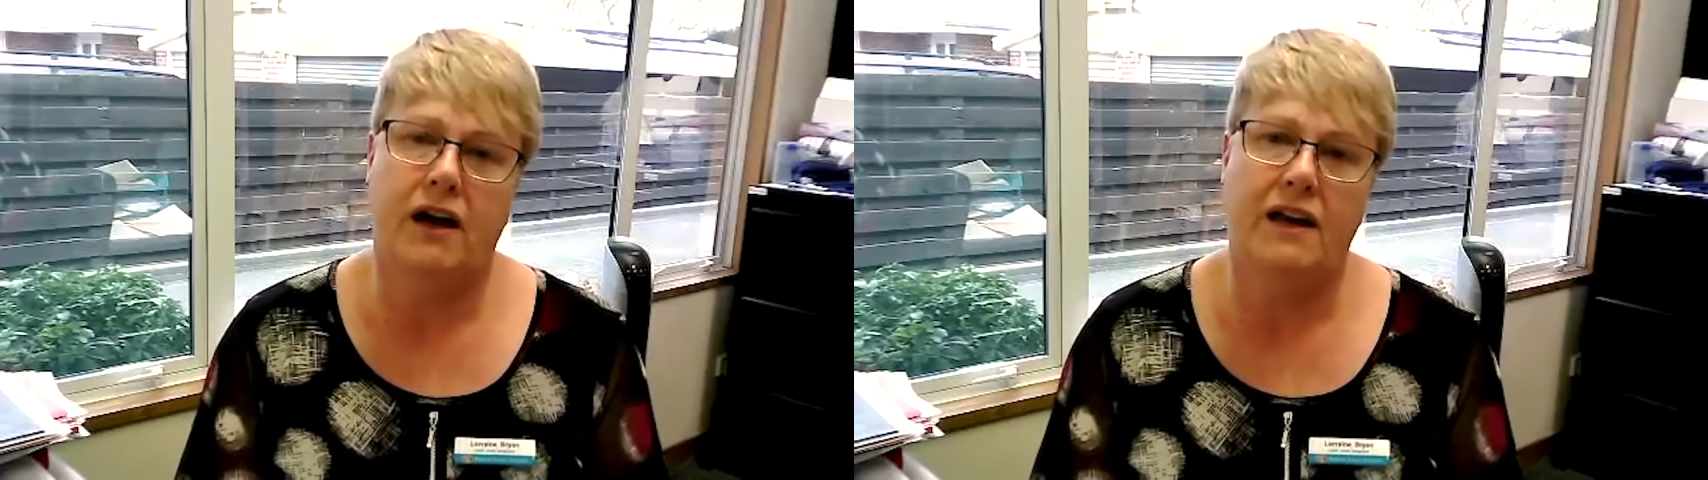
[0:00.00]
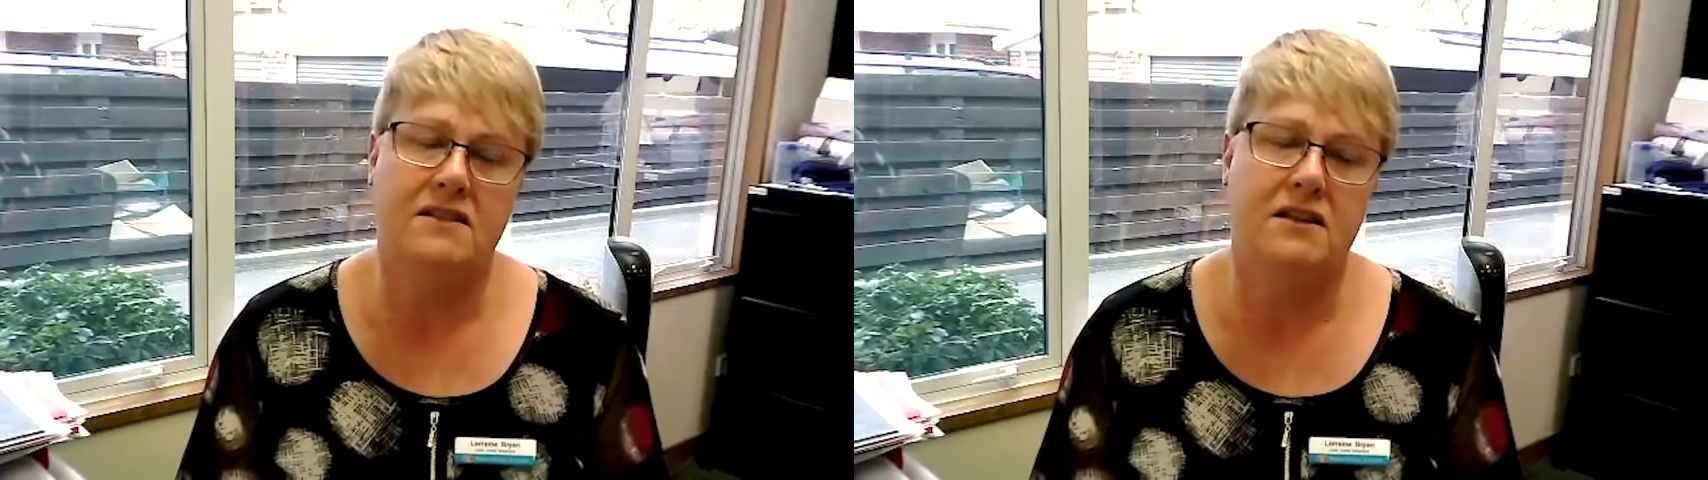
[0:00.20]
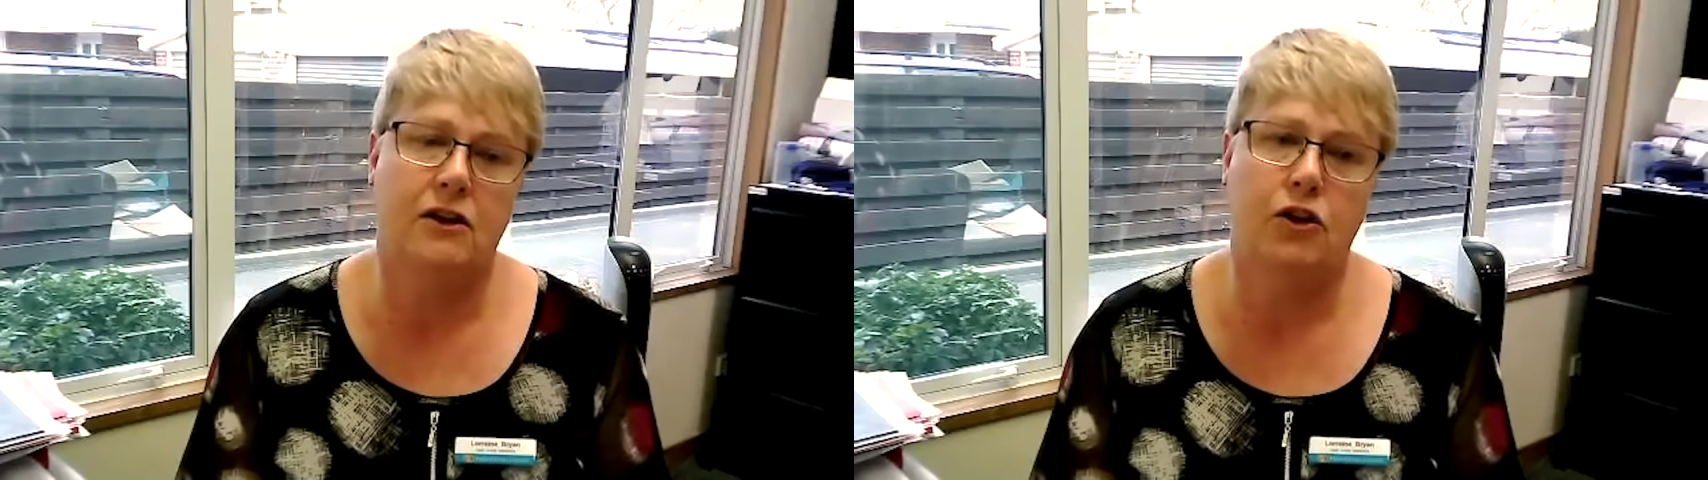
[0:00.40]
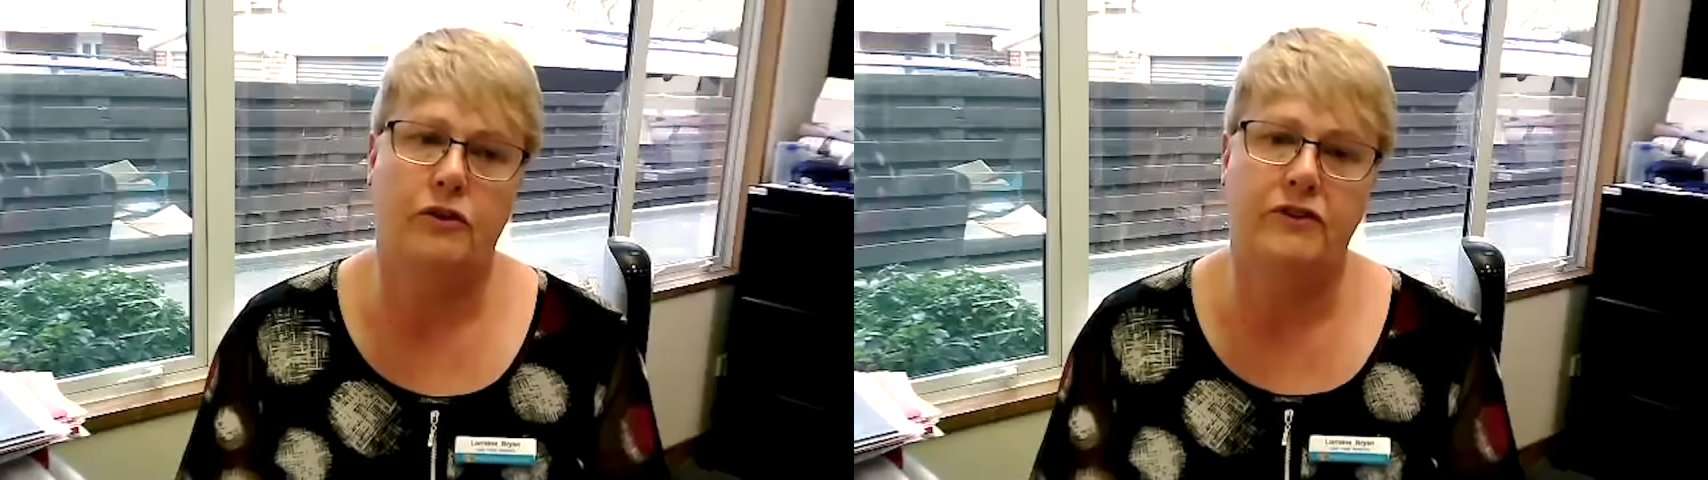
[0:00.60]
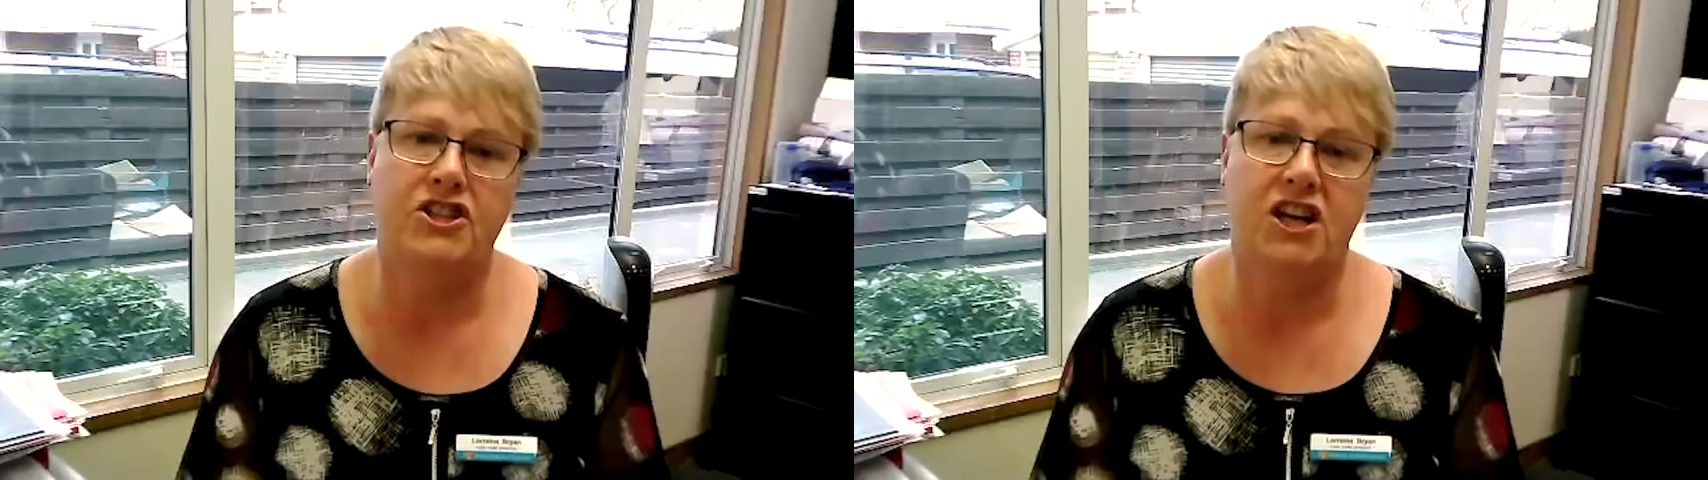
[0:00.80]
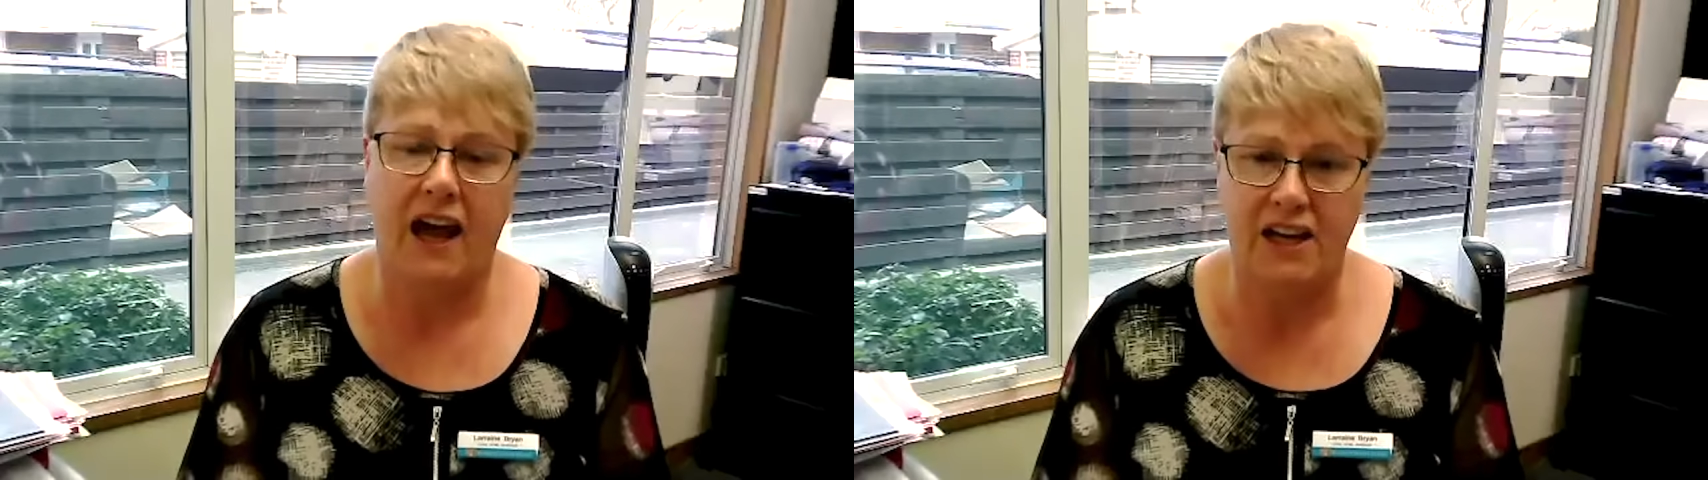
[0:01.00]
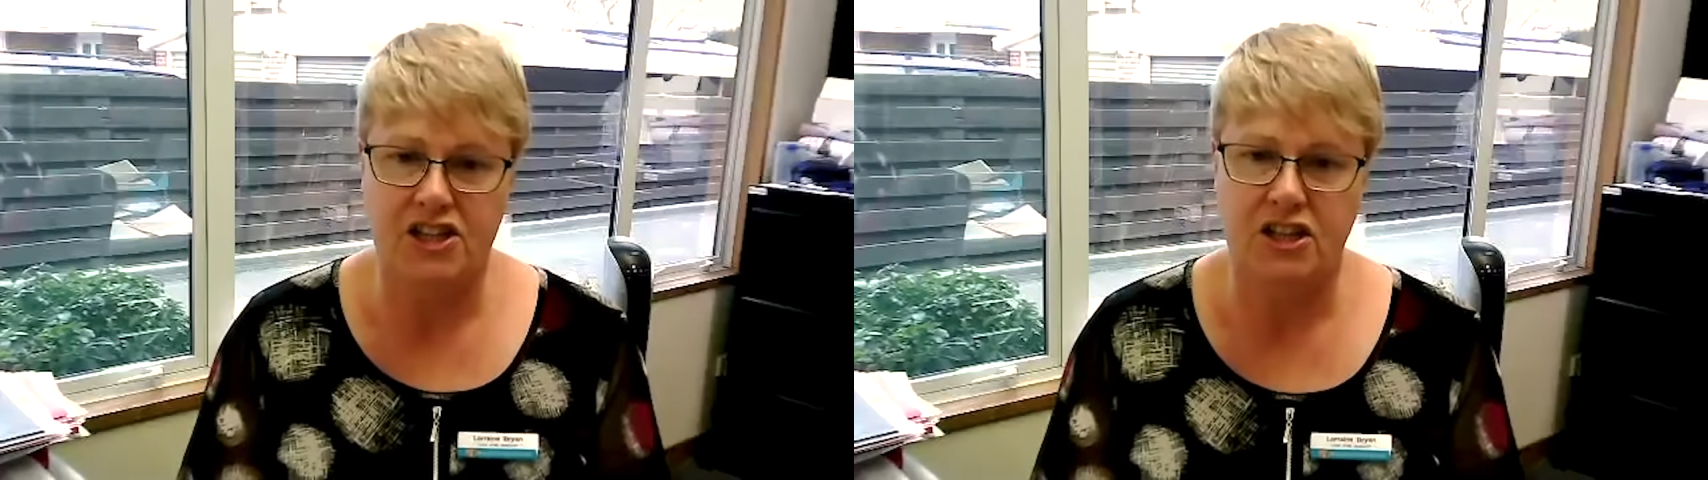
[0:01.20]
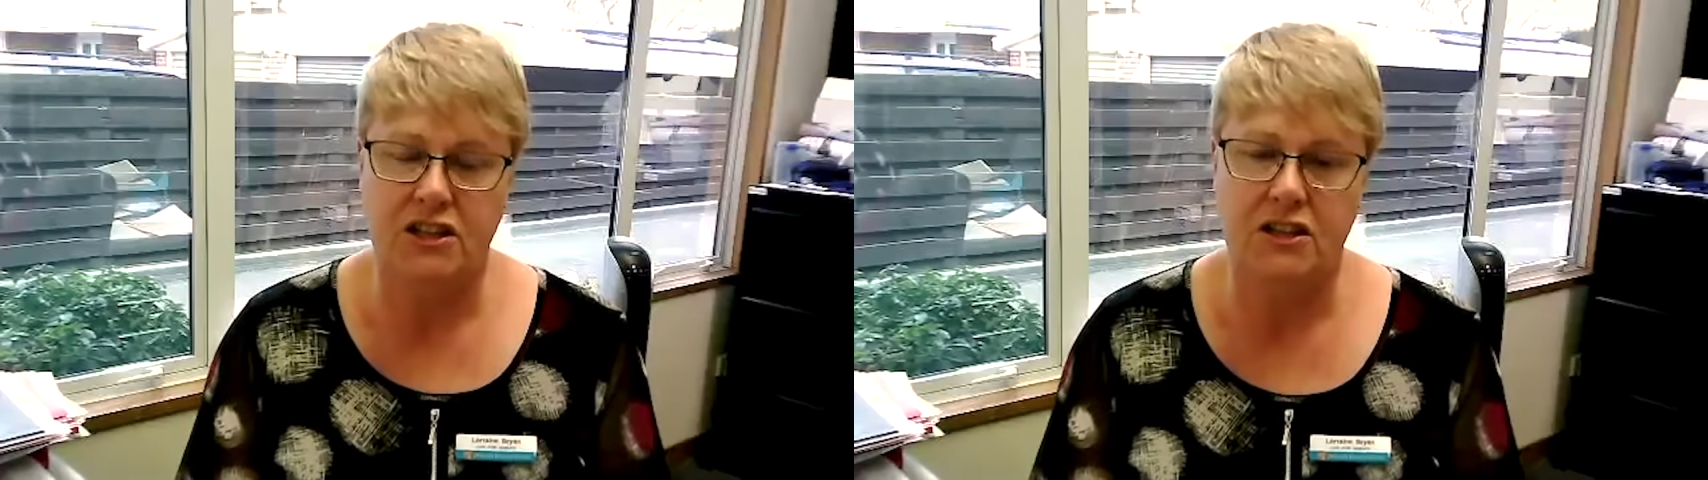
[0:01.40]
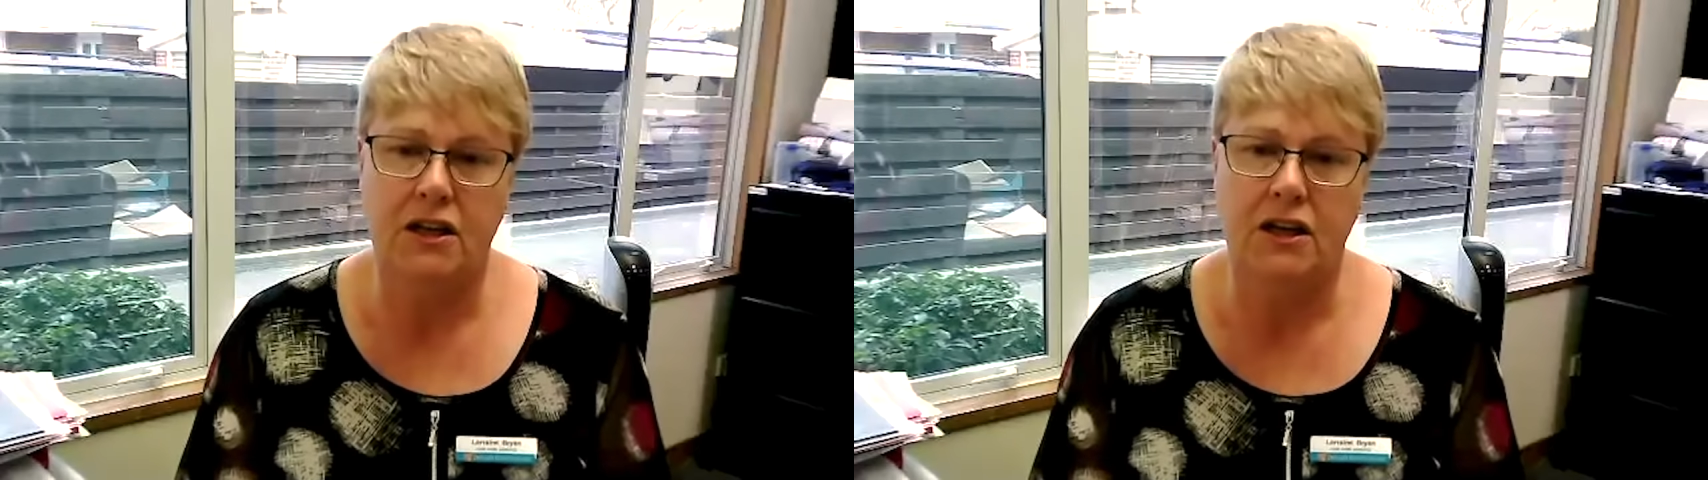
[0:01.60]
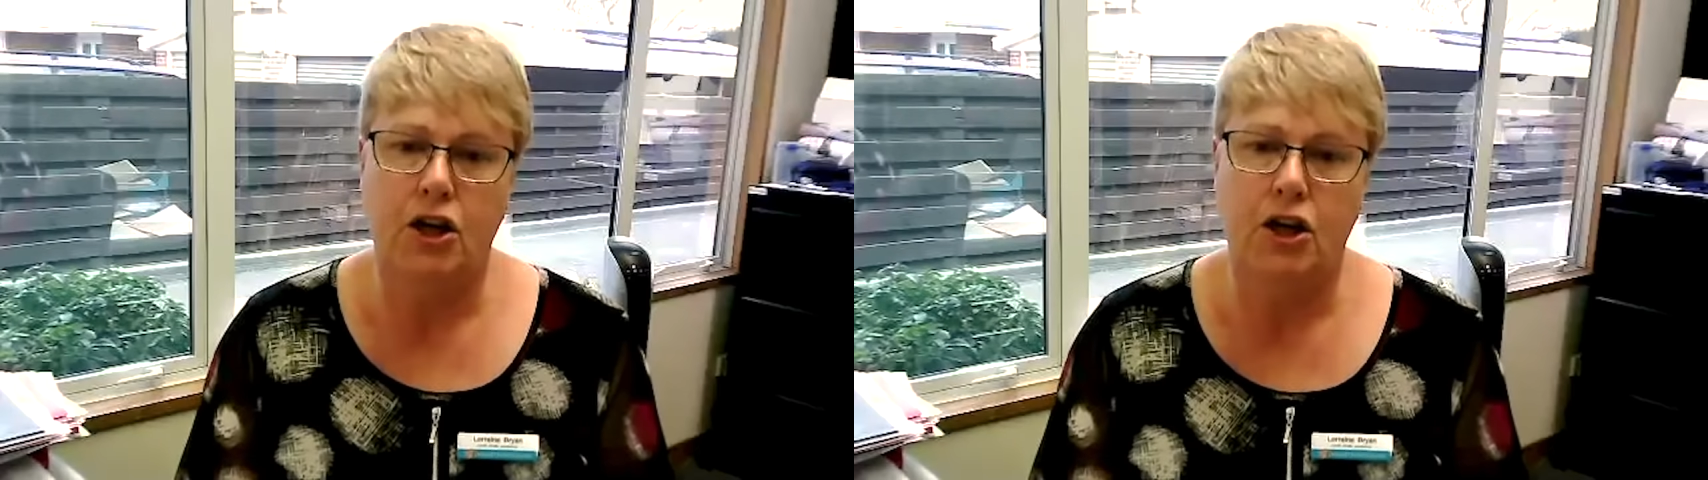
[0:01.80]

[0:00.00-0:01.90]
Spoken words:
runs a lot of education